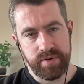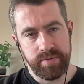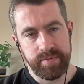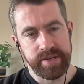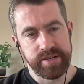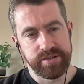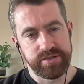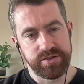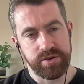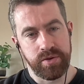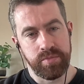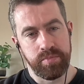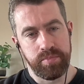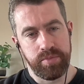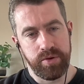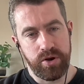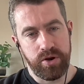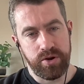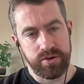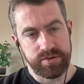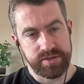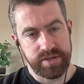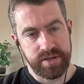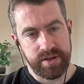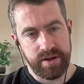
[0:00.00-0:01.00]
I mean, some
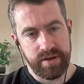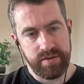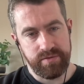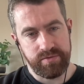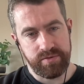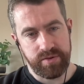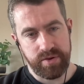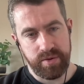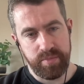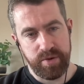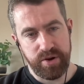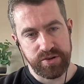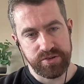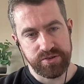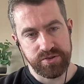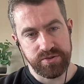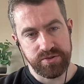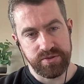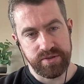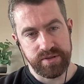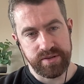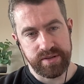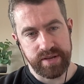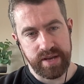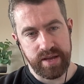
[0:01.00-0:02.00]
blogs can have
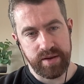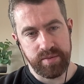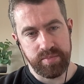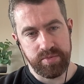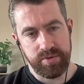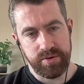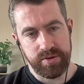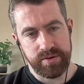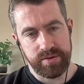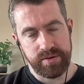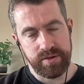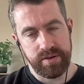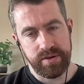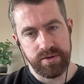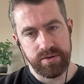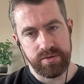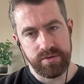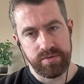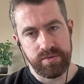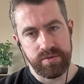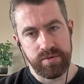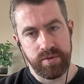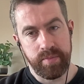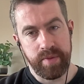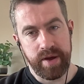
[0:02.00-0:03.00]
commercial intent, but
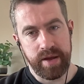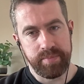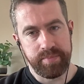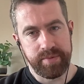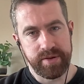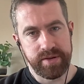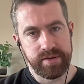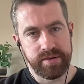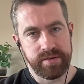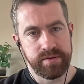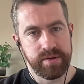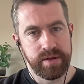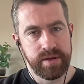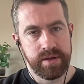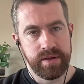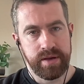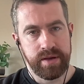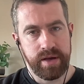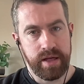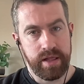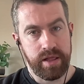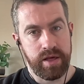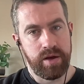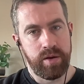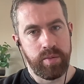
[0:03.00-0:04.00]
there might be
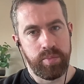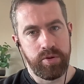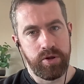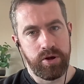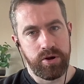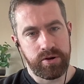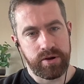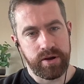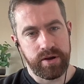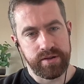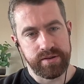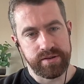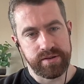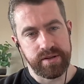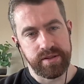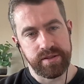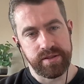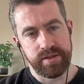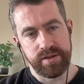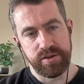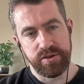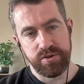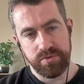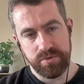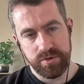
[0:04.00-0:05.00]
a lot of blog content
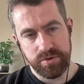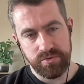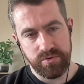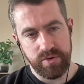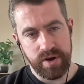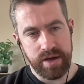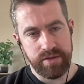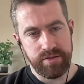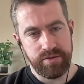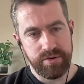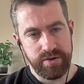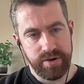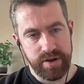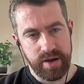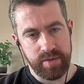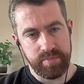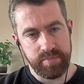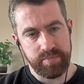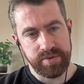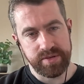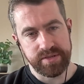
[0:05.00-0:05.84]
that you would rather not be